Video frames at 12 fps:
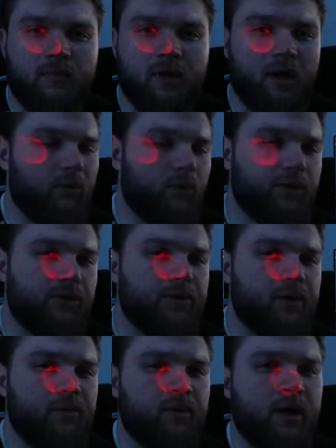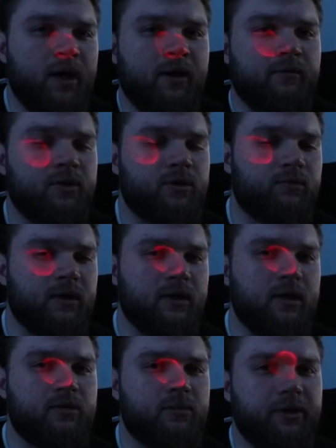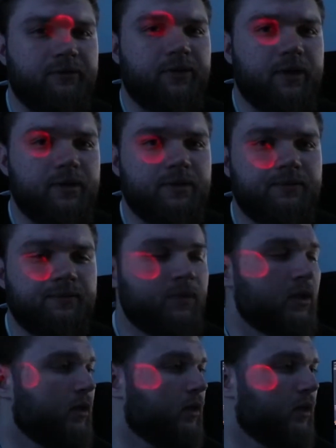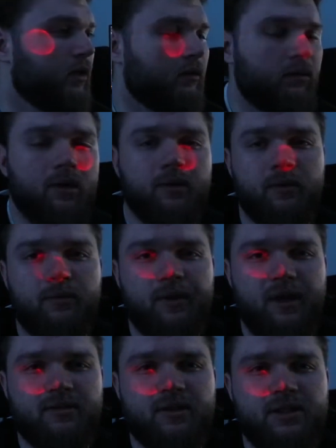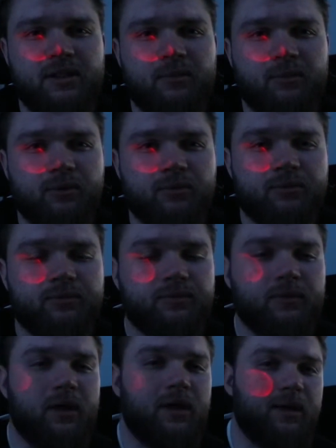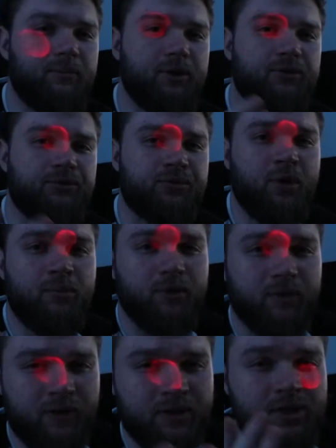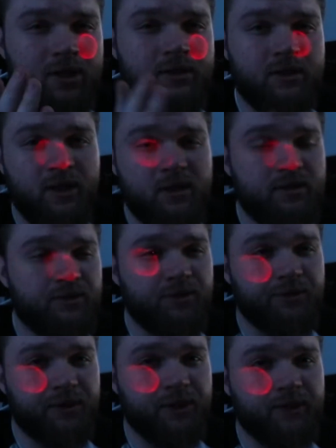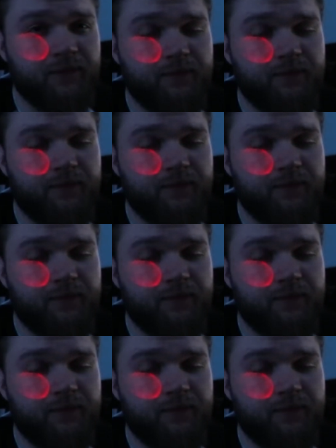Are you wondering why I have this red light on my face? Well, the answer is simple. I built a robot that shines a laser in your eye.